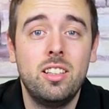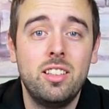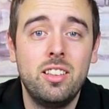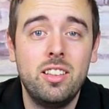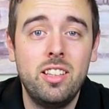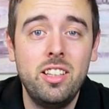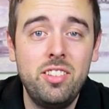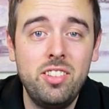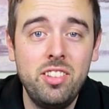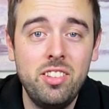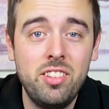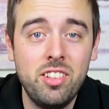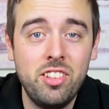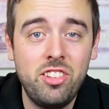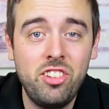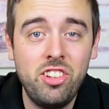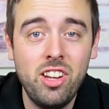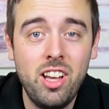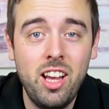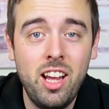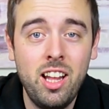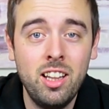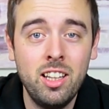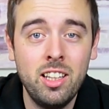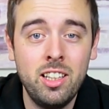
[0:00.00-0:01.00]
this is a
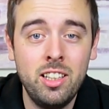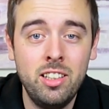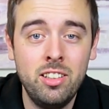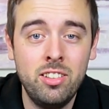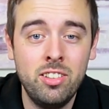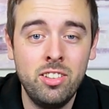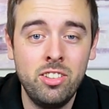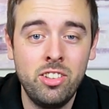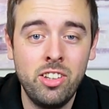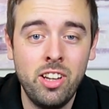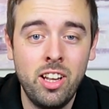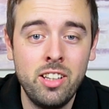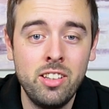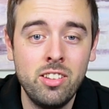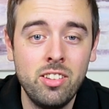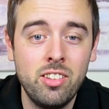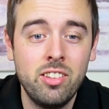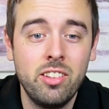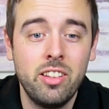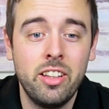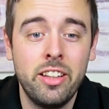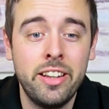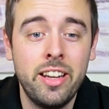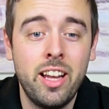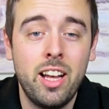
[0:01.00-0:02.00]
chair, ladies and
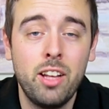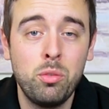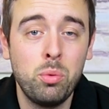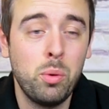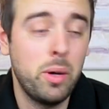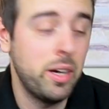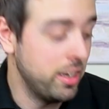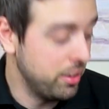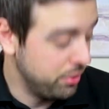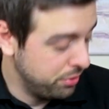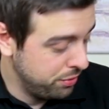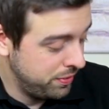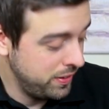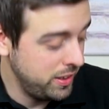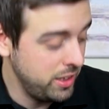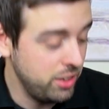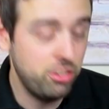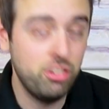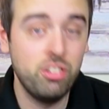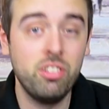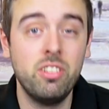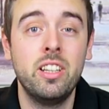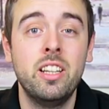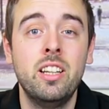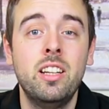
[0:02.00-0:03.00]
gents, and that's why it's
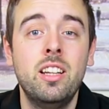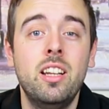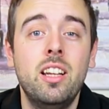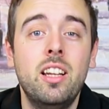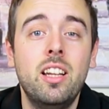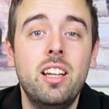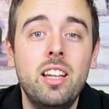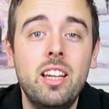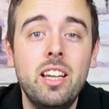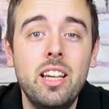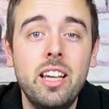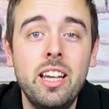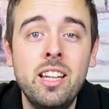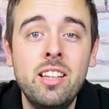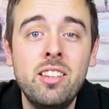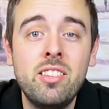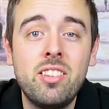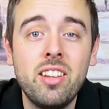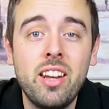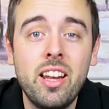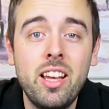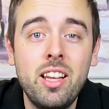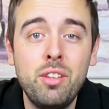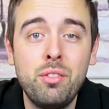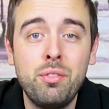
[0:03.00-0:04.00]
featuring in
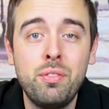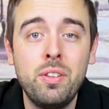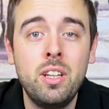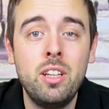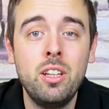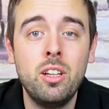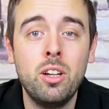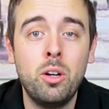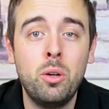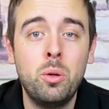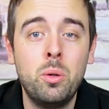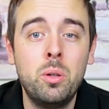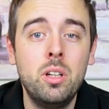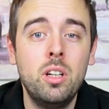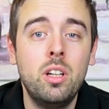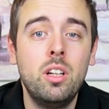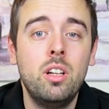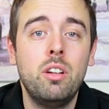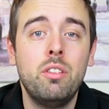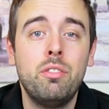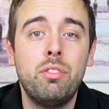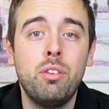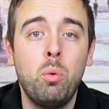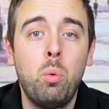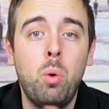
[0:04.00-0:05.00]
today's video
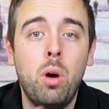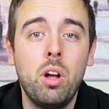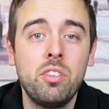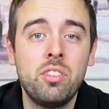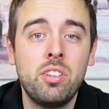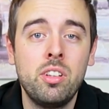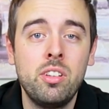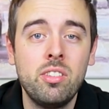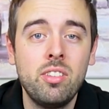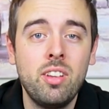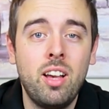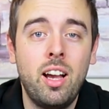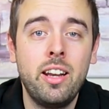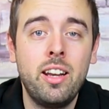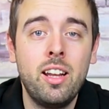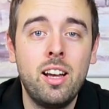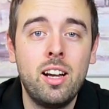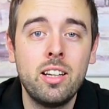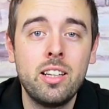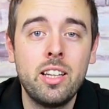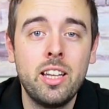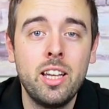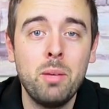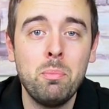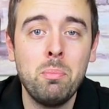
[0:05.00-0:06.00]
for what's inside
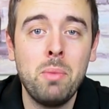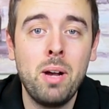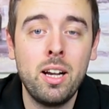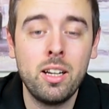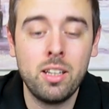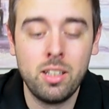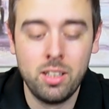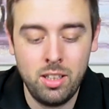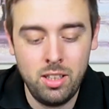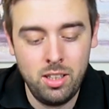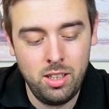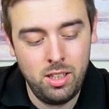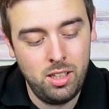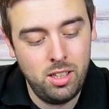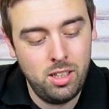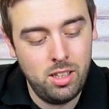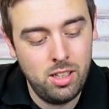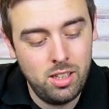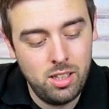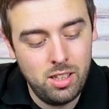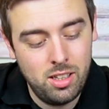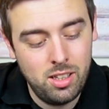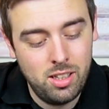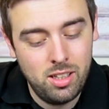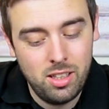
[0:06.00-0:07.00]
our kit bag.
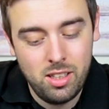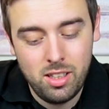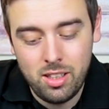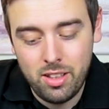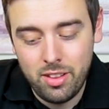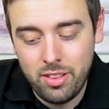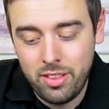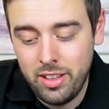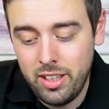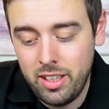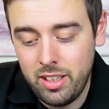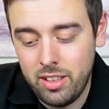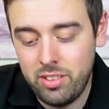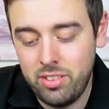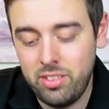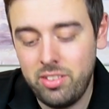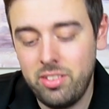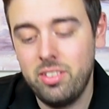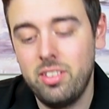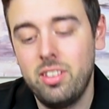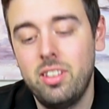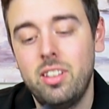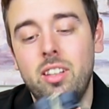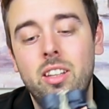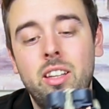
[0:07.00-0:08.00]

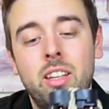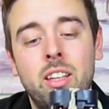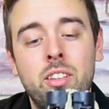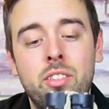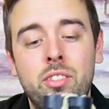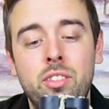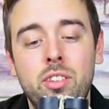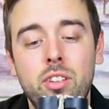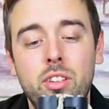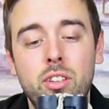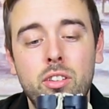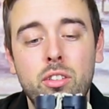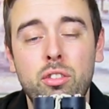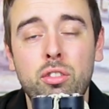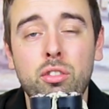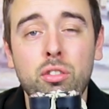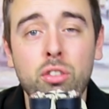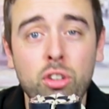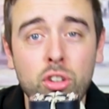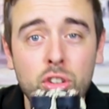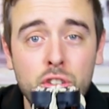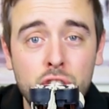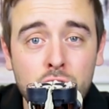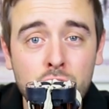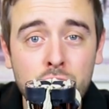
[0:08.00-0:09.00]
This is
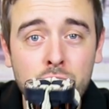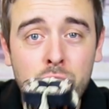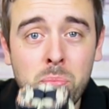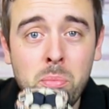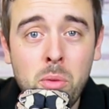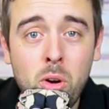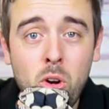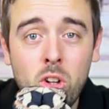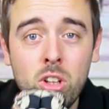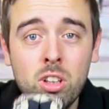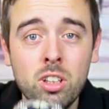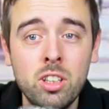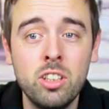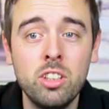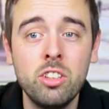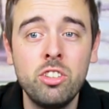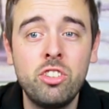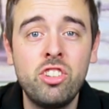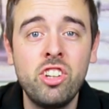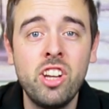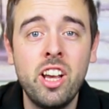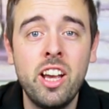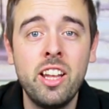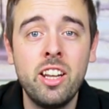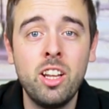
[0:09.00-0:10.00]
such a small little
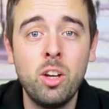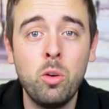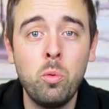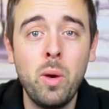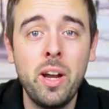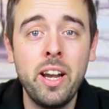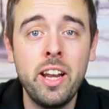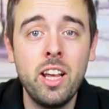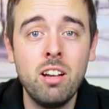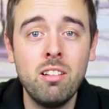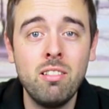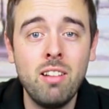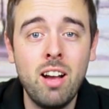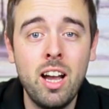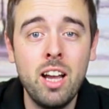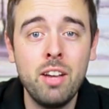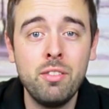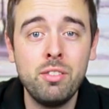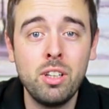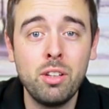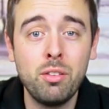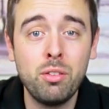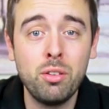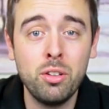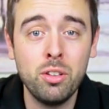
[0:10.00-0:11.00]
chair that when it
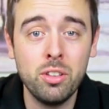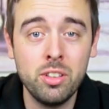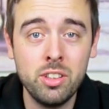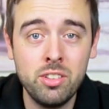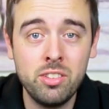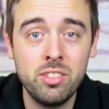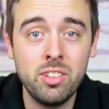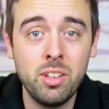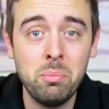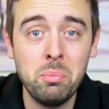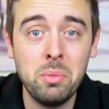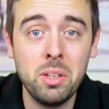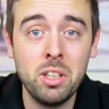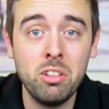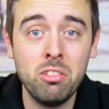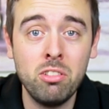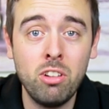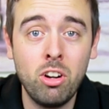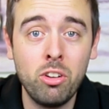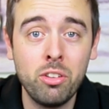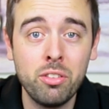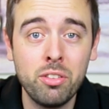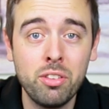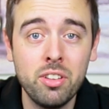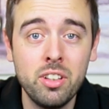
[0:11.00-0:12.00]
arrived I thought they'd sent me the
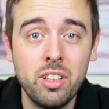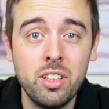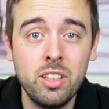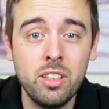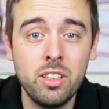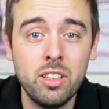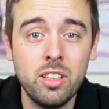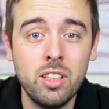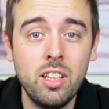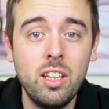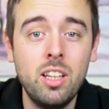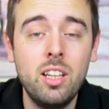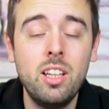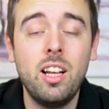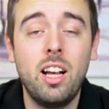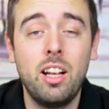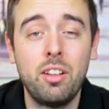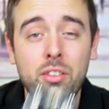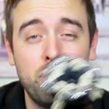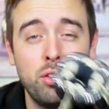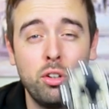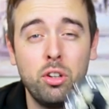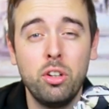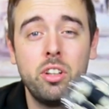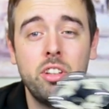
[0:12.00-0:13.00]
wrong thing. I
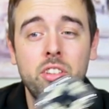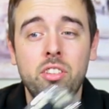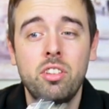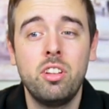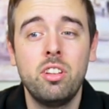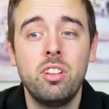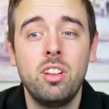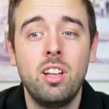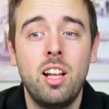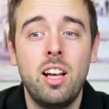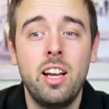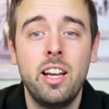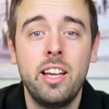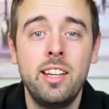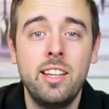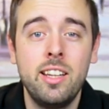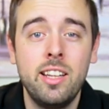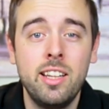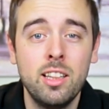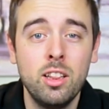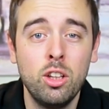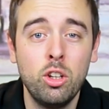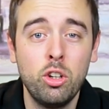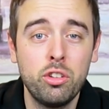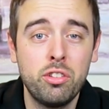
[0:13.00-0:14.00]
saw this online,
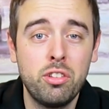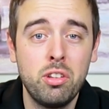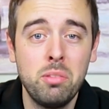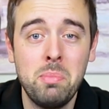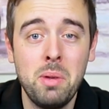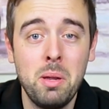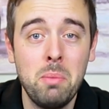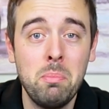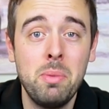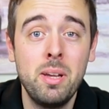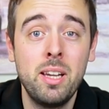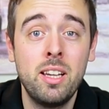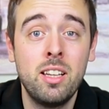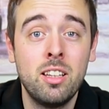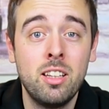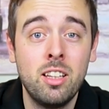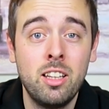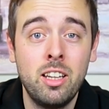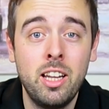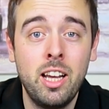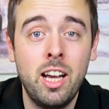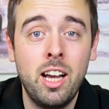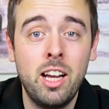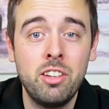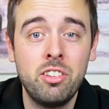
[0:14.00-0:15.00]
it looked a bit bigger
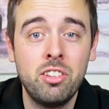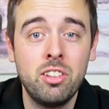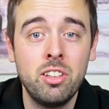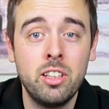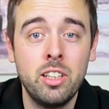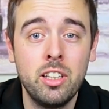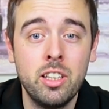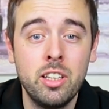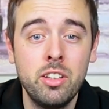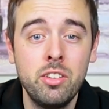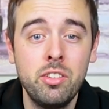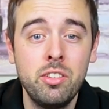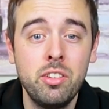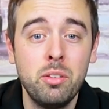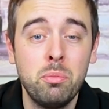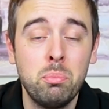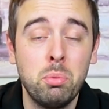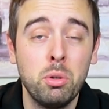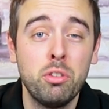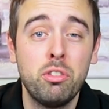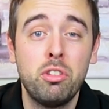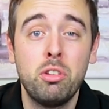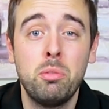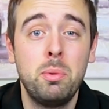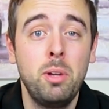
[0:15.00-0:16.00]
than it actually is,
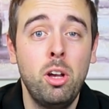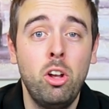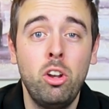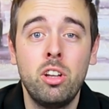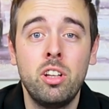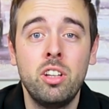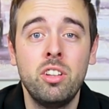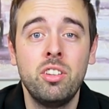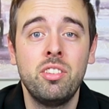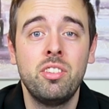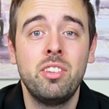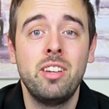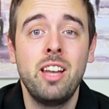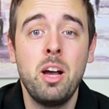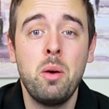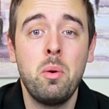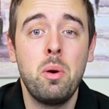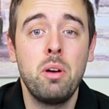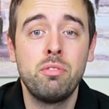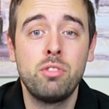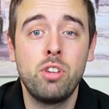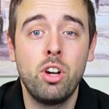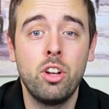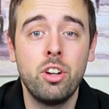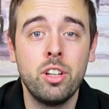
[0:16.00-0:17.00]
but to be honest, now
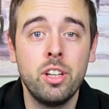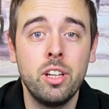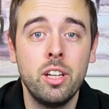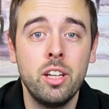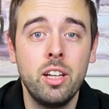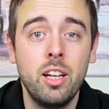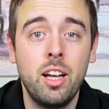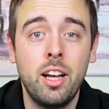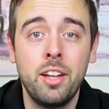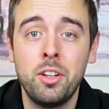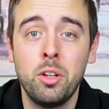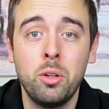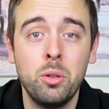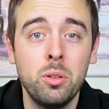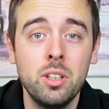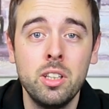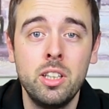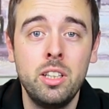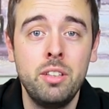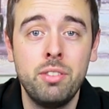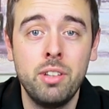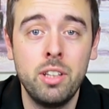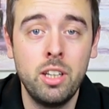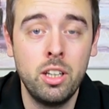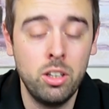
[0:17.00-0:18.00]
I've got it, I don't
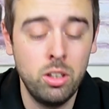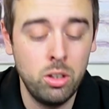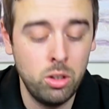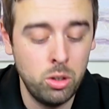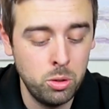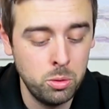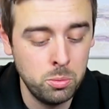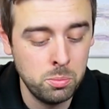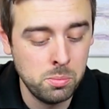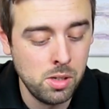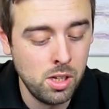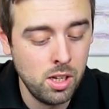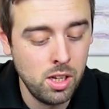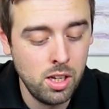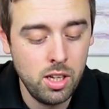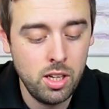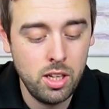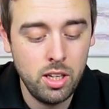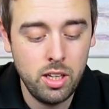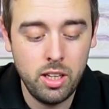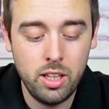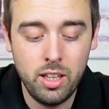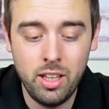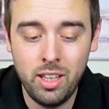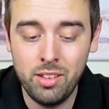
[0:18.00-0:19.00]
leave it at home.
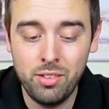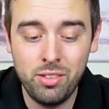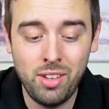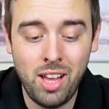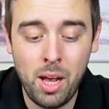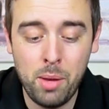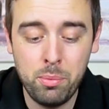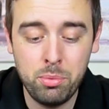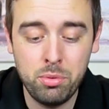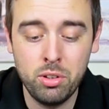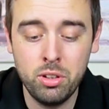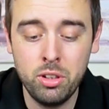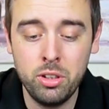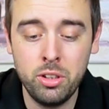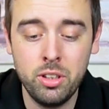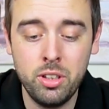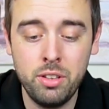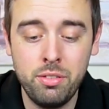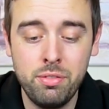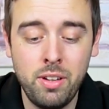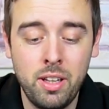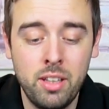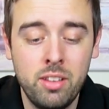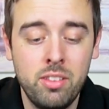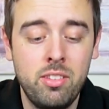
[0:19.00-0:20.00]
It's absolutely
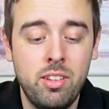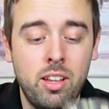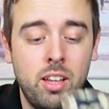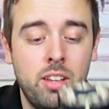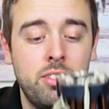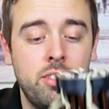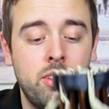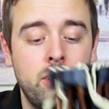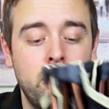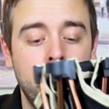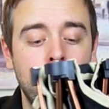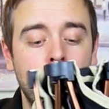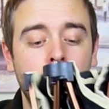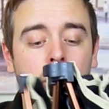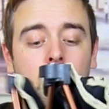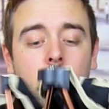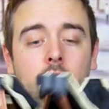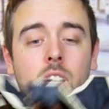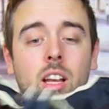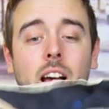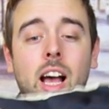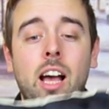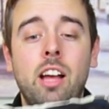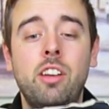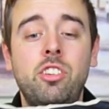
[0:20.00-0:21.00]
fantastic.
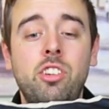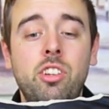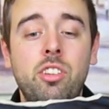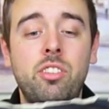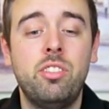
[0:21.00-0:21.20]
As you